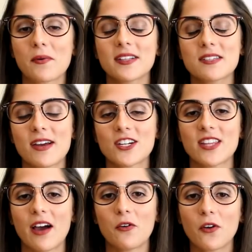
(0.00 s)
wanted to mention
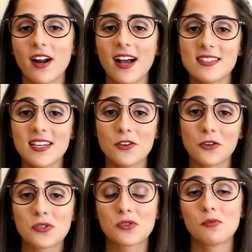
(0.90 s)
that organising
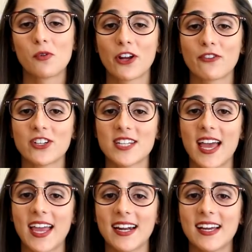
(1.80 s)
your school morning
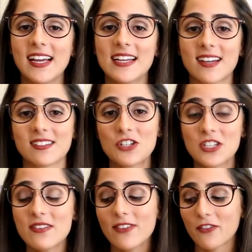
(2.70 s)
routine doesn't
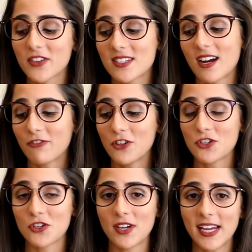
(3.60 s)
just involve the stuff you
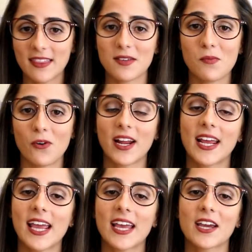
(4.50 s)
do in the
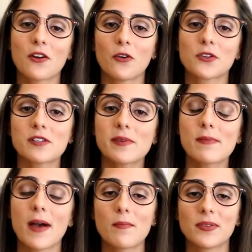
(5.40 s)
morning, it can also be
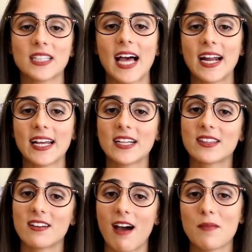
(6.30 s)
about planning
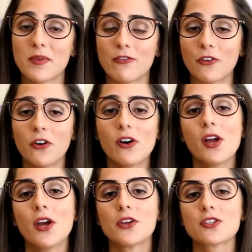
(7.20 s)
the night before.
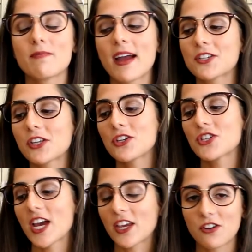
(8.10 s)
So make sure that you
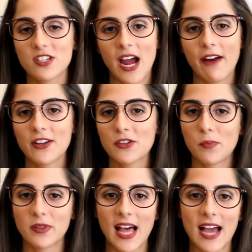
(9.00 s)
check your diaries or
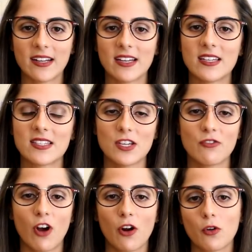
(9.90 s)
planners, that
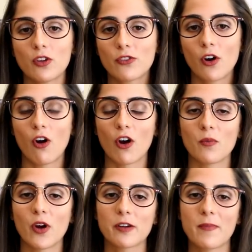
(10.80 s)
you've got all of your
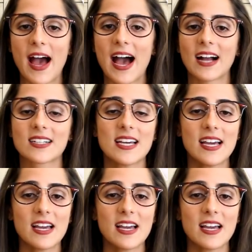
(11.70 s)
homework packed.